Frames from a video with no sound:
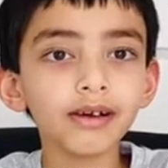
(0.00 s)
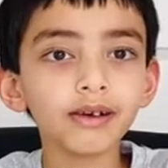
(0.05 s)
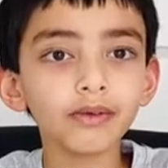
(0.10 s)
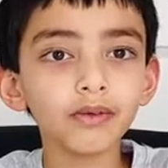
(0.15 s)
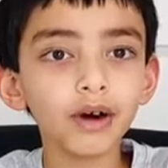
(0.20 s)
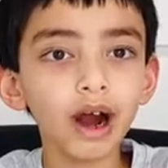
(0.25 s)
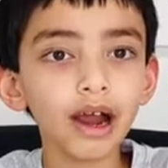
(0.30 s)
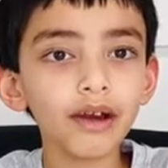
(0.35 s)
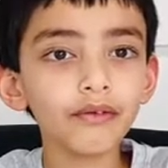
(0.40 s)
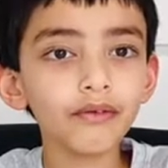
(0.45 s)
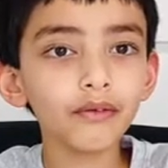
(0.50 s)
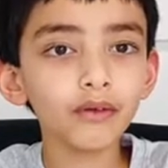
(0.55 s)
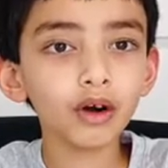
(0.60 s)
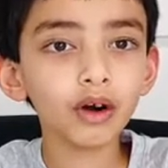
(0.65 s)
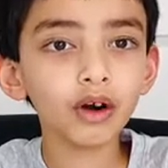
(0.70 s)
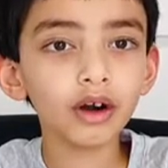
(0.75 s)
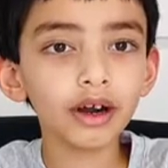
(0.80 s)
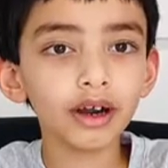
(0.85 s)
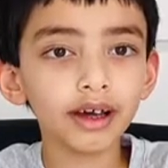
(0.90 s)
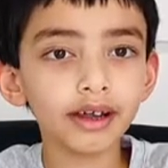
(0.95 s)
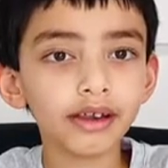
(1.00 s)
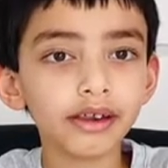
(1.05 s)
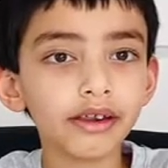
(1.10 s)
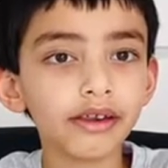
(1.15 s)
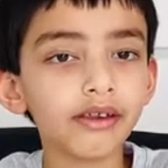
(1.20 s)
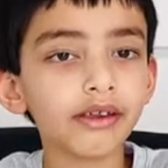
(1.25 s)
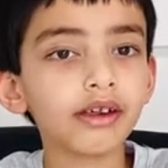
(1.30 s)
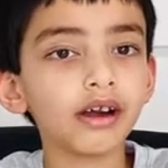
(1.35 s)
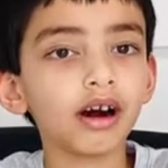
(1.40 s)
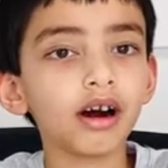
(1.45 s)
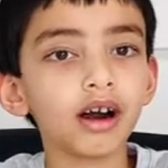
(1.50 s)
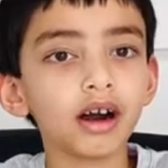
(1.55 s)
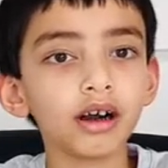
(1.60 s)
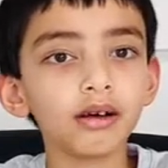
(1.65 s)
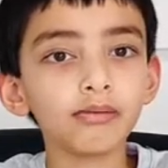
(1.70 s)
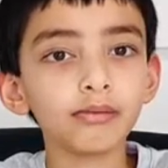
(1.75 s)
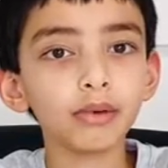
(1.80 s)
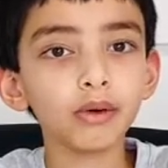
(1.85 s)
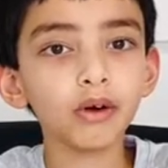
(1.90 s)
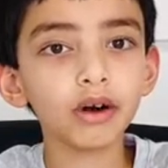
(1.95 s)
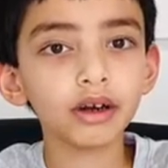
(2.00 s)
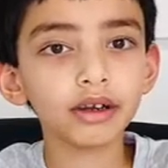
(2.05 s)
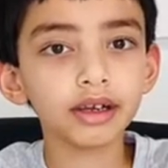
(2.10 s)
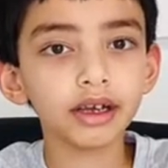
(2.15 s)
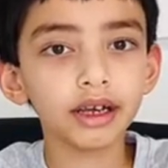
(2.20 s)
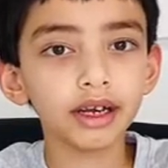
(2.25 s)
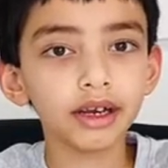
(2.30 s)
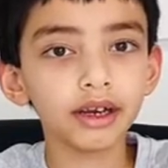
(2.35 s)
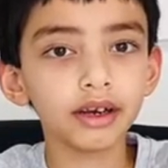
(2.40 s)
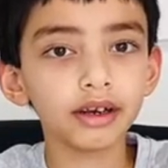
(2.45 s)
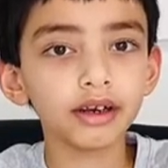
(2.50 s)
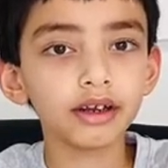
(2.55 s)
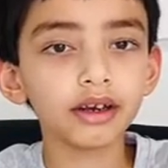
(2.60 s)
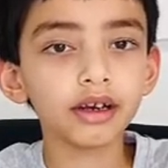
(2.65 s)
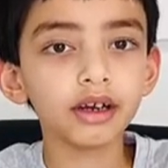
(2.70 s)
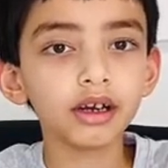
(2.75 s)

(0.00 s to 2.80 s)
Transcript: why forests are important.